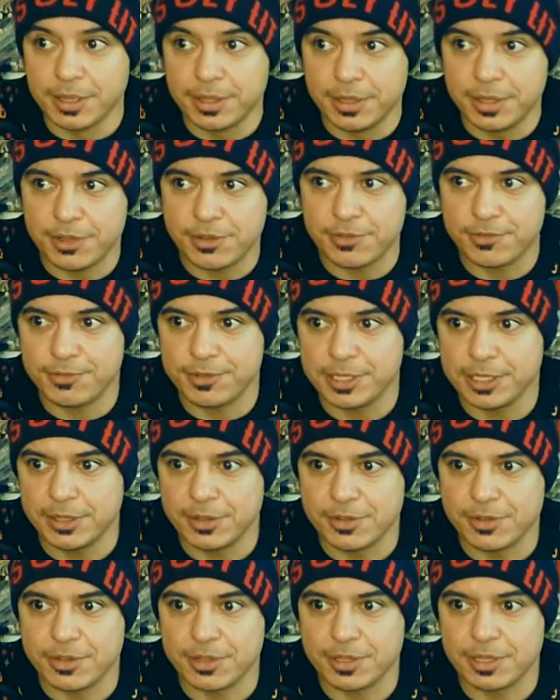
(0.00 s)
This
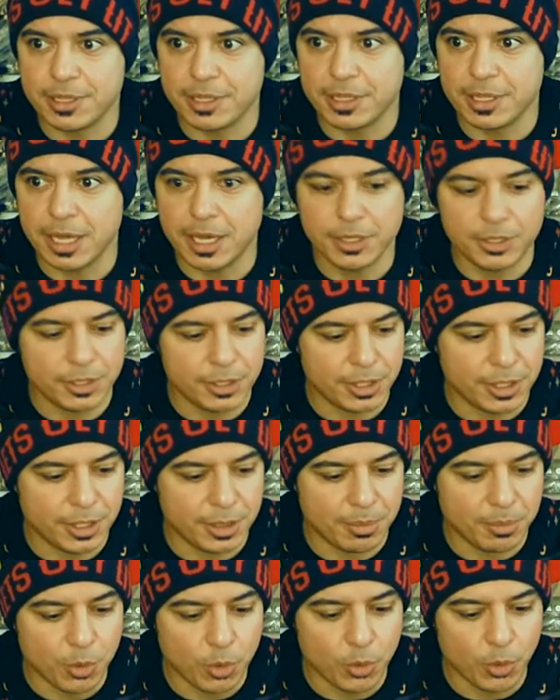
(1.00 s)
feels kind
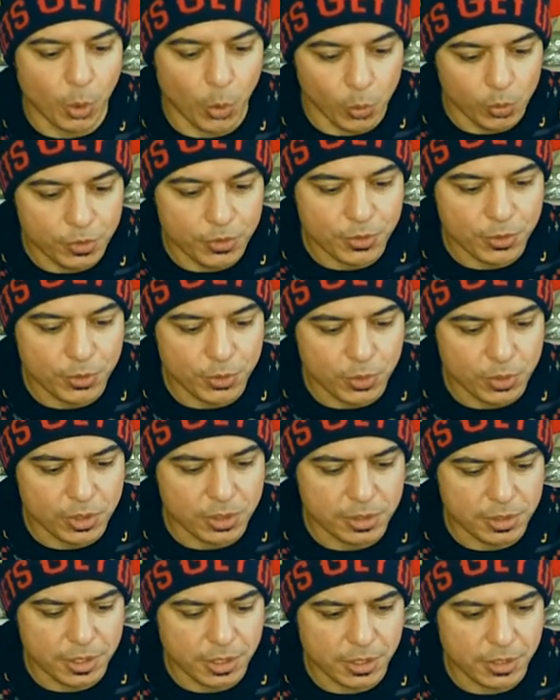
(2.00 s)
of more old
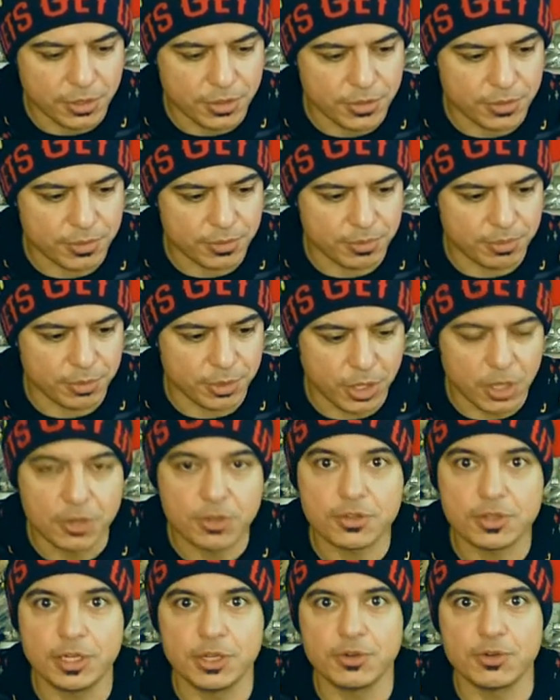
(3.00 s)
school, because
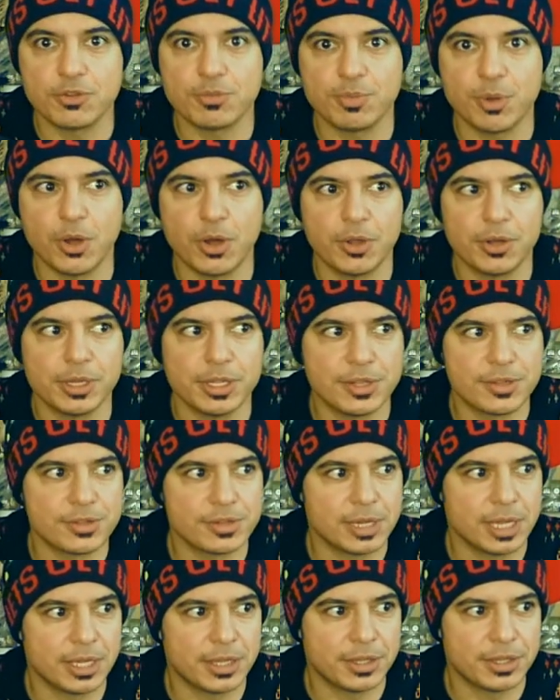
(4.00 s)
Gunslinger Spawn is
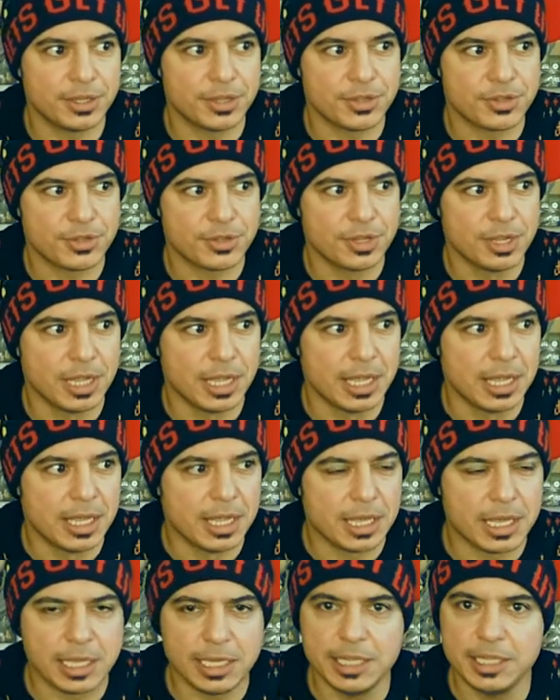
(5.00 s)
like this
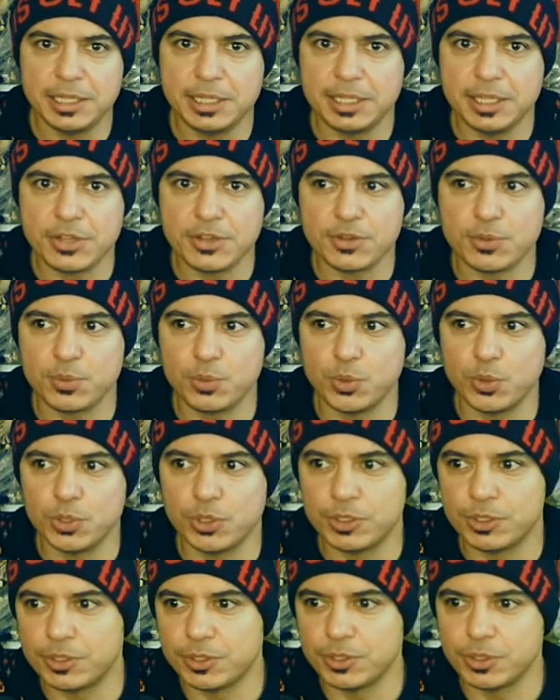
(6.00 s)
Clint
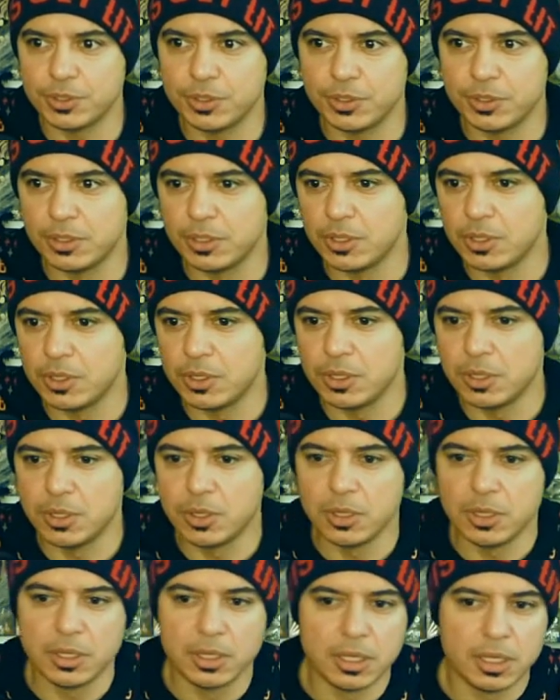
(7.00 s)
Eastwood
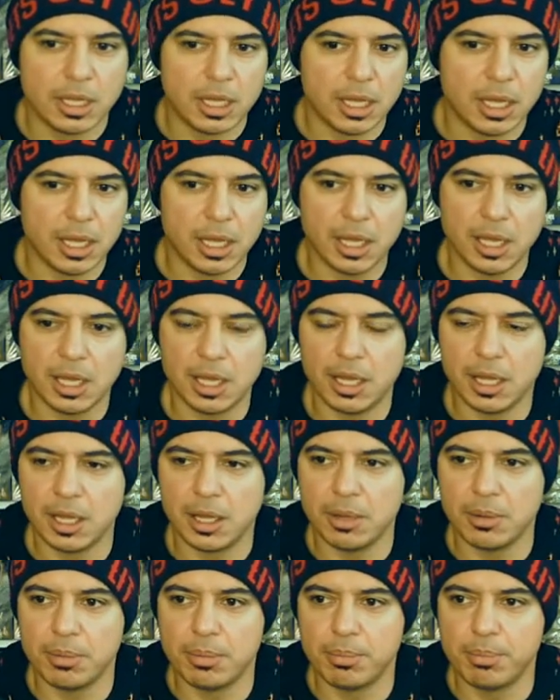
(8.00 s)
uh,
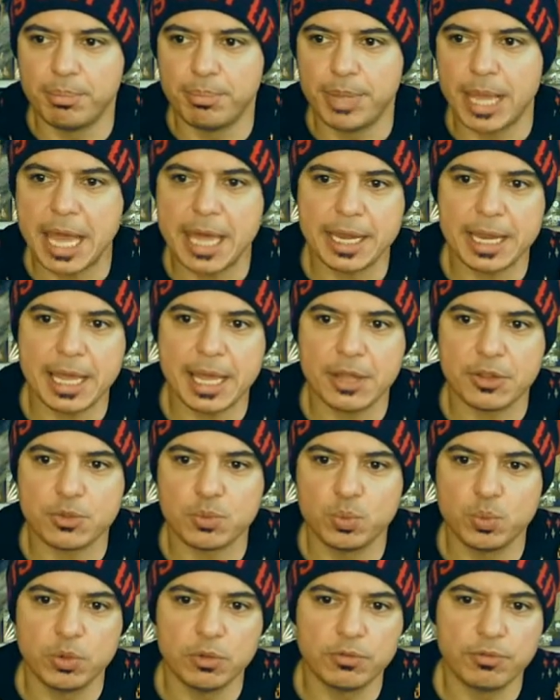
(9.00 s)

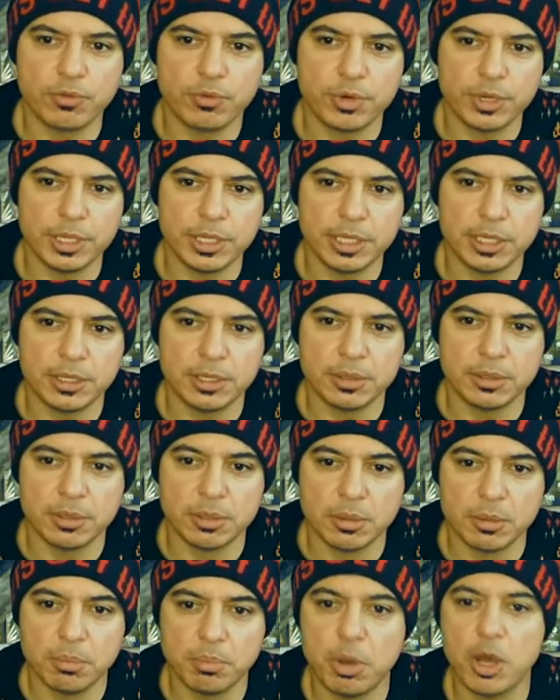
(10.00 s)
badass Wolverine,
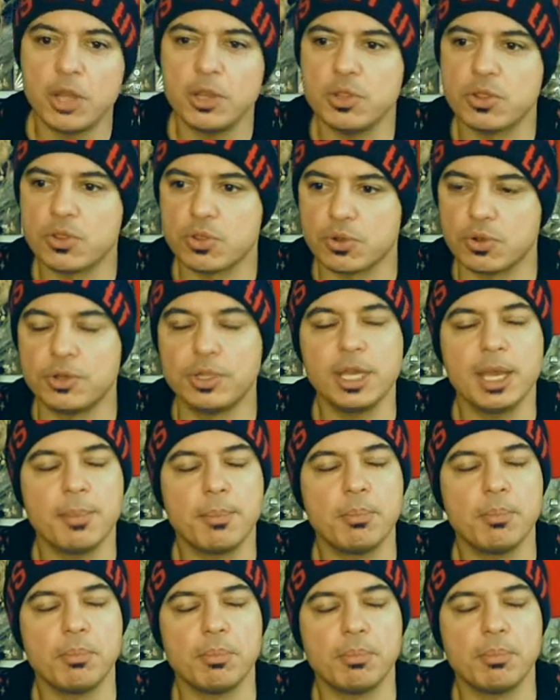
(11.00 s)
Punisher,
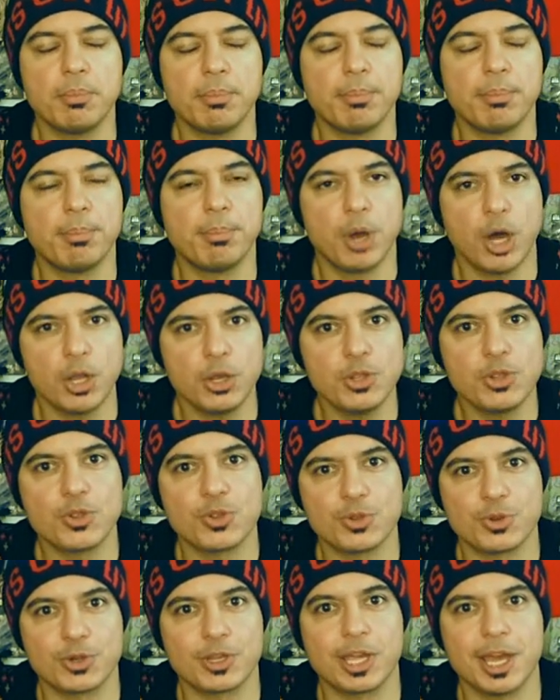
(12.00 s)
yeah,
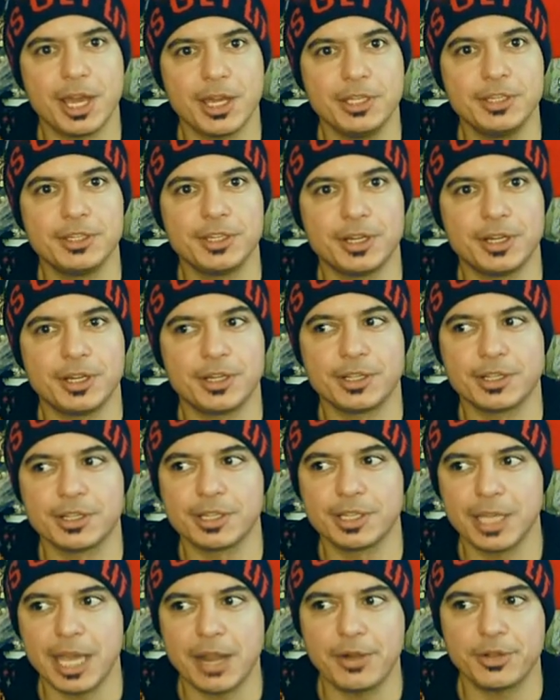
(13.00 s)
Punisher kind of
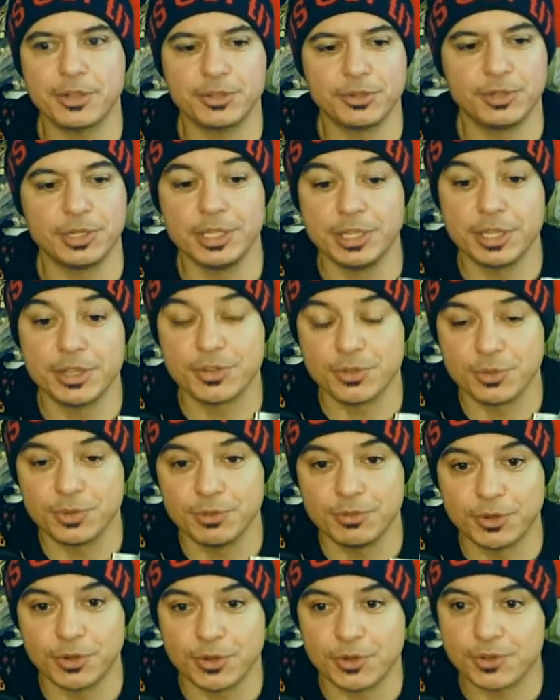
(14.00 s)
character in this
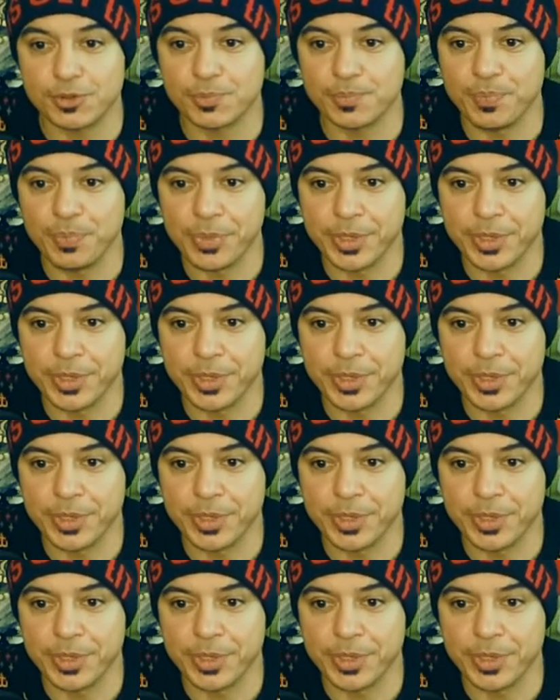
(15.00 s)
universe.